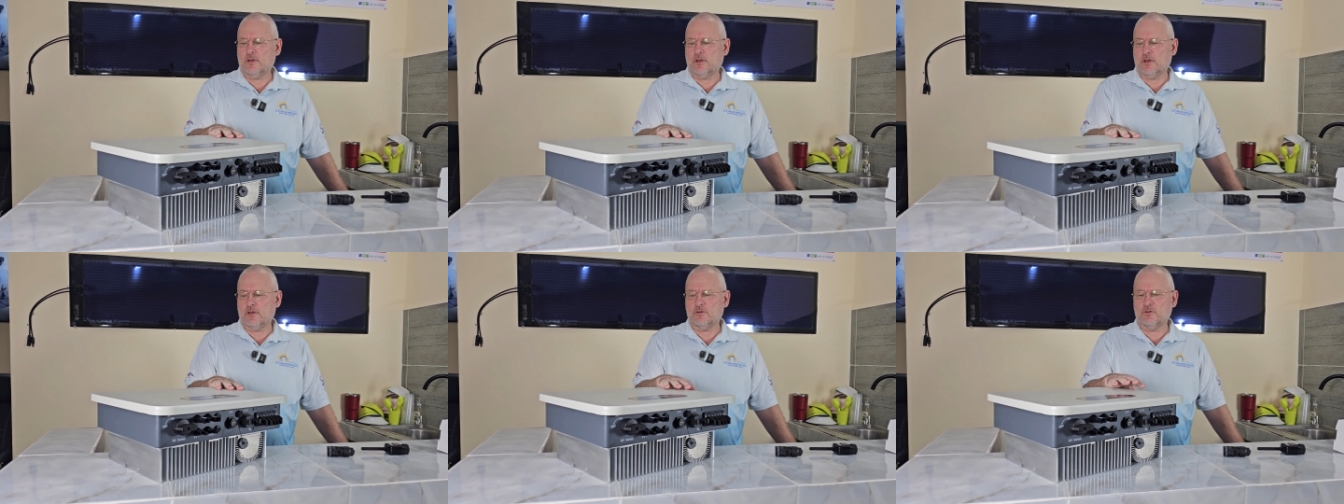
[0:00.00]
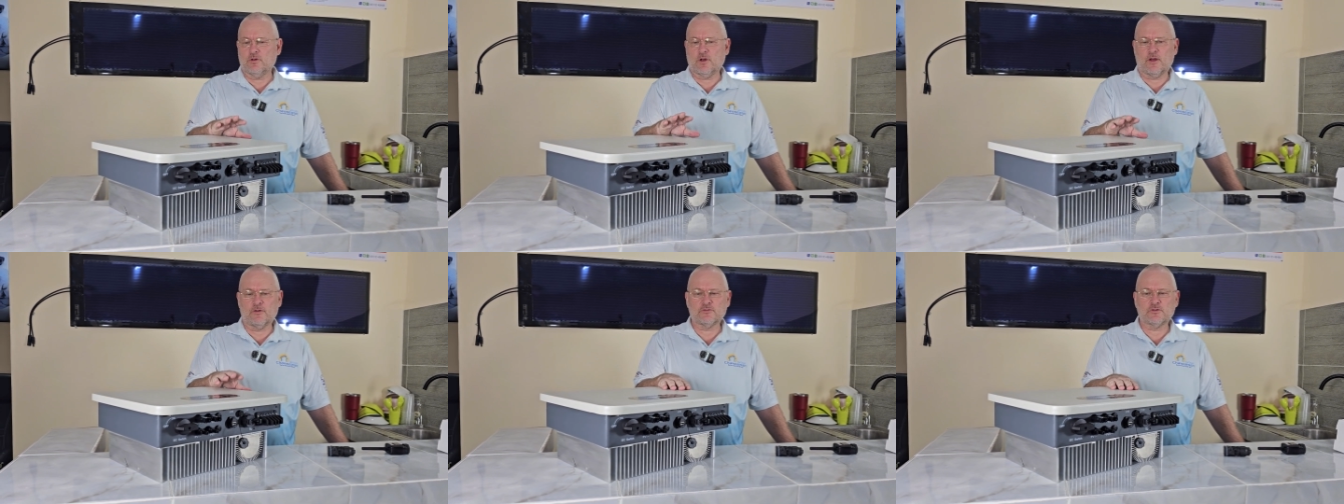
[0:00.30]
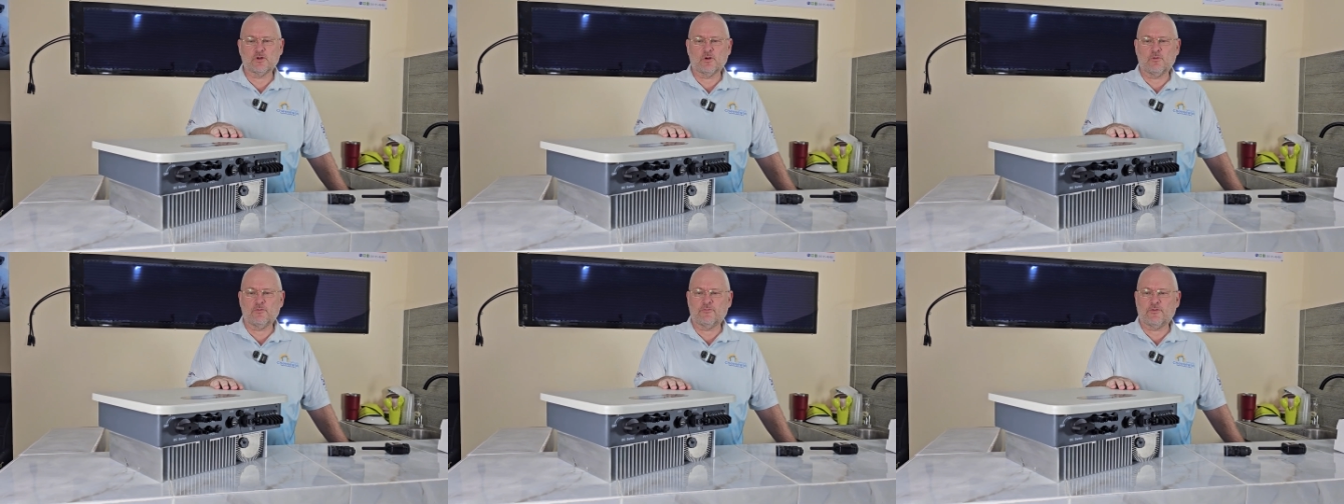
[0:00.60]
You have
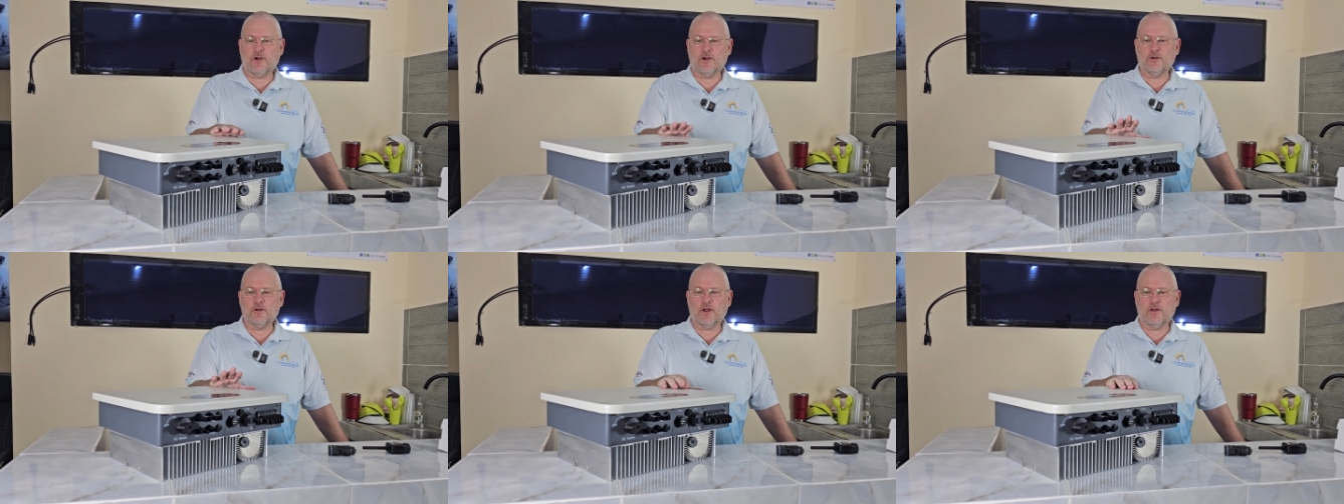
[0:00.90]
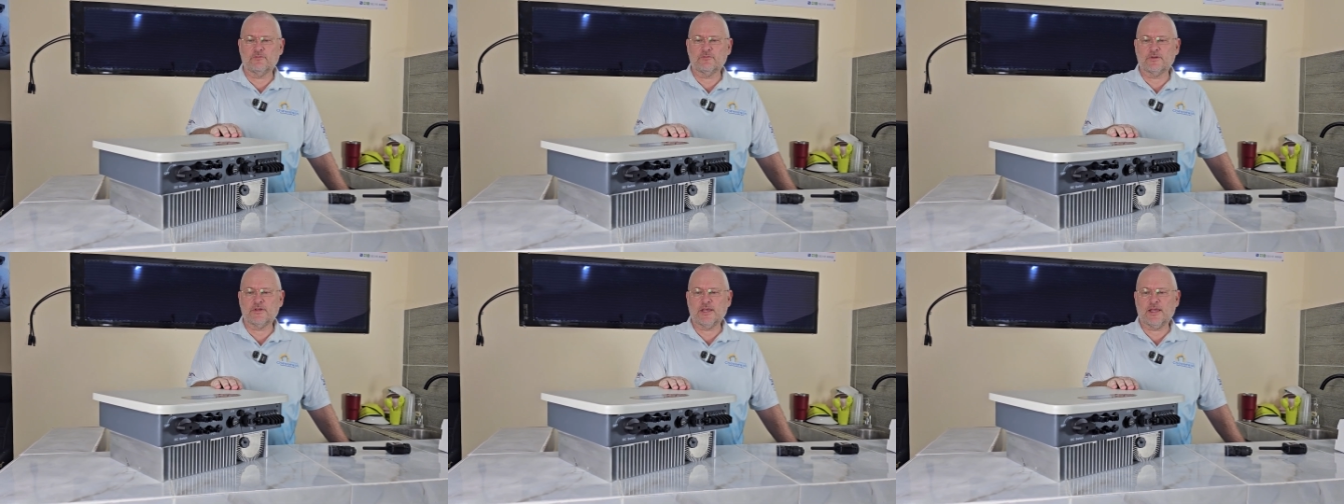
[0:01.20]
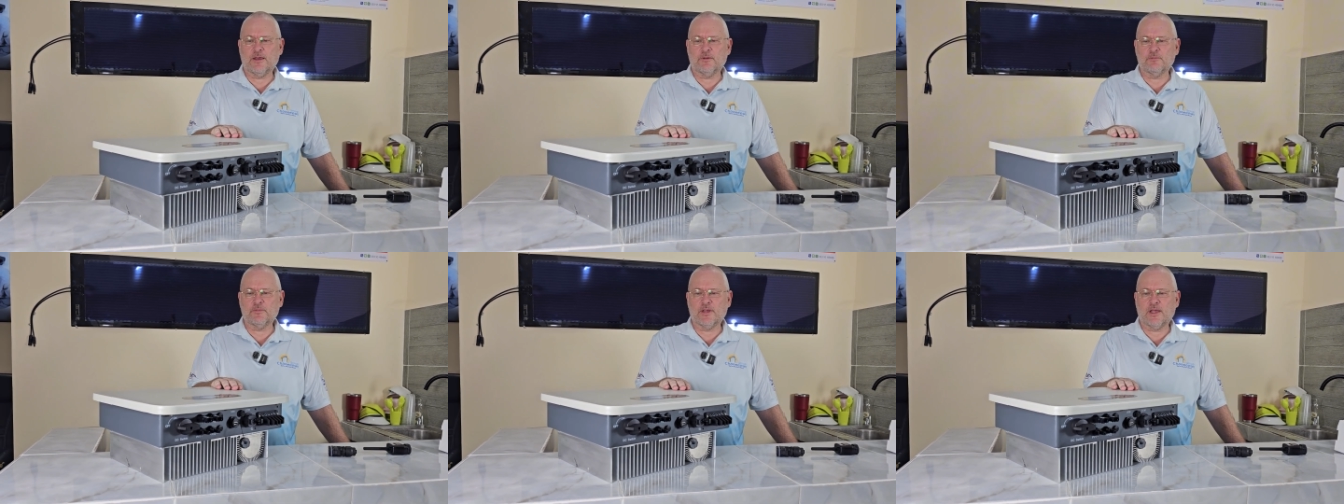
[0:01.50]
Sofar, you have
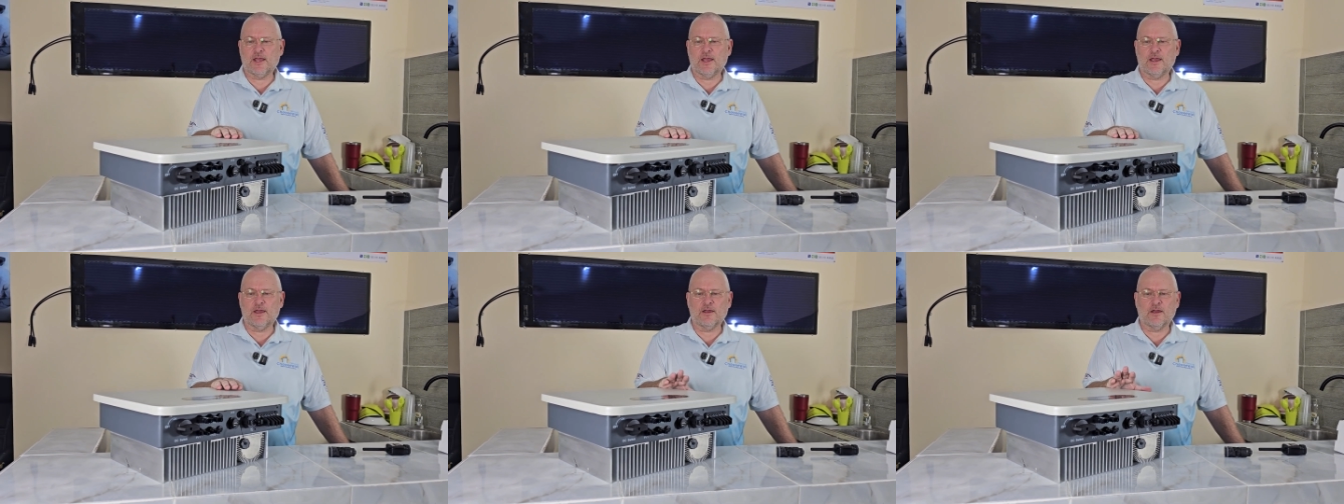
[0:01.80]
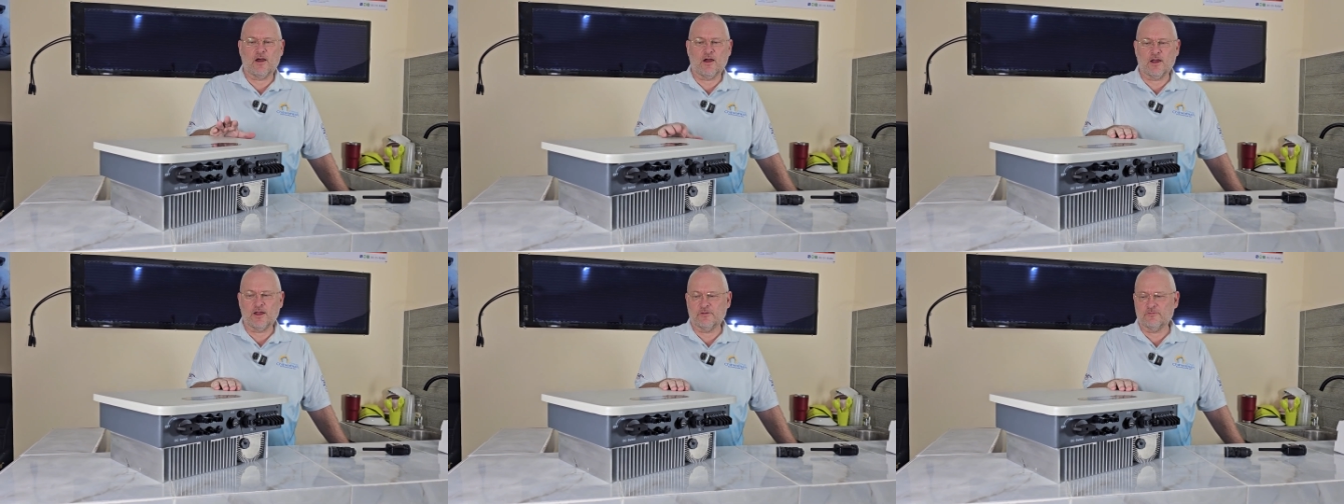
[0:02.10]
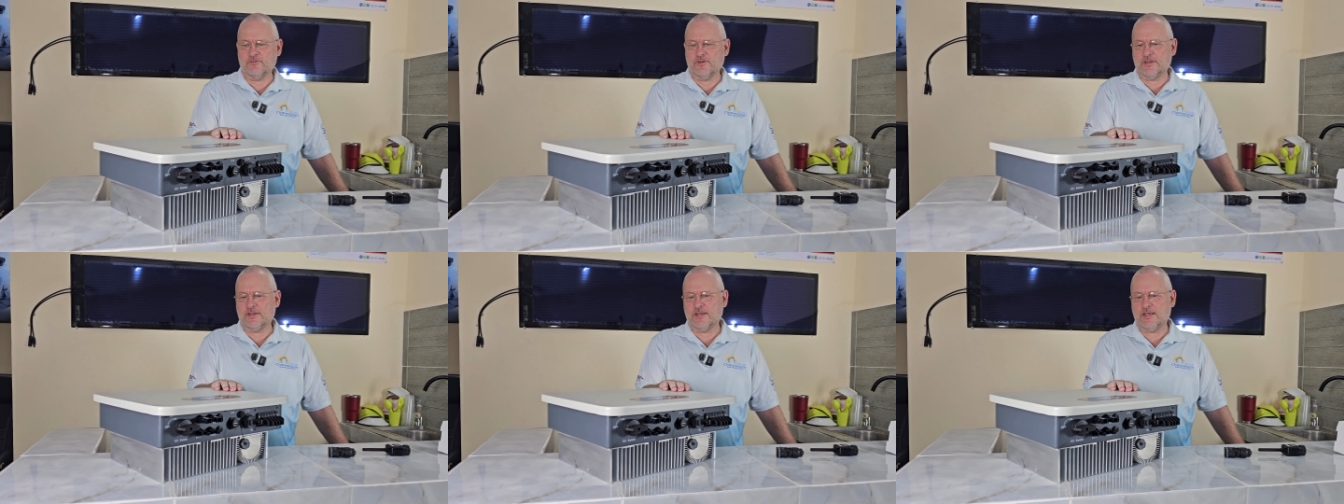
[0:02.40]
TMDA,
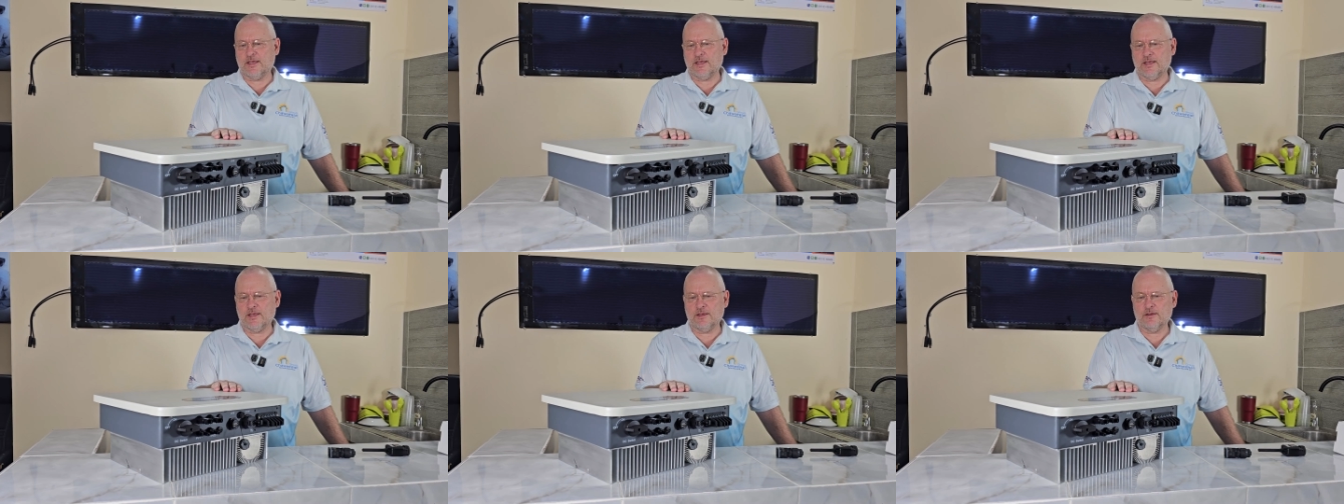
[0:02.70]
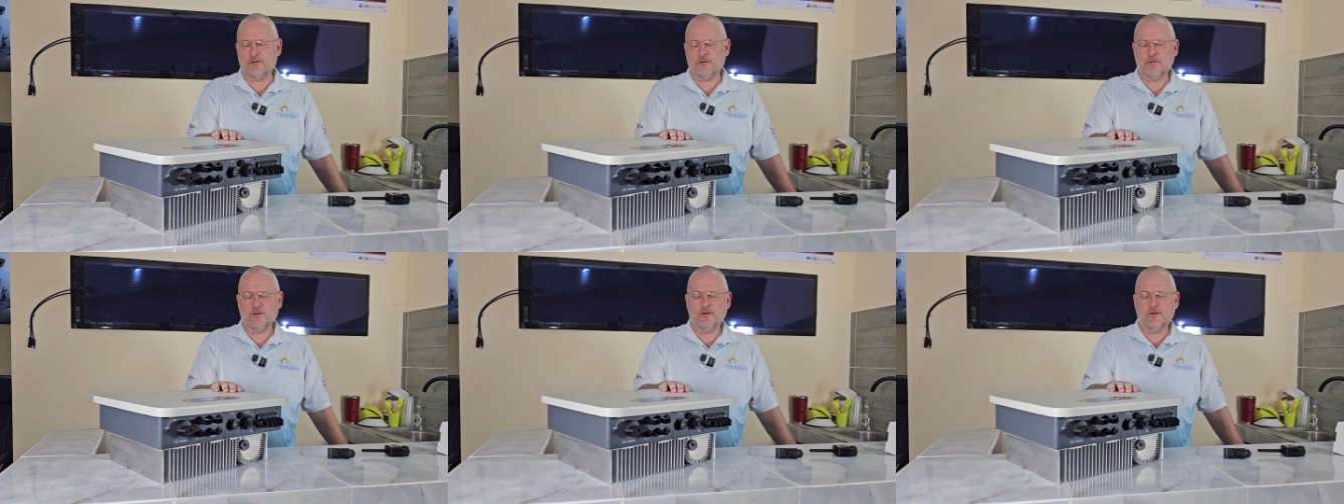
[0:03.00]
INVT,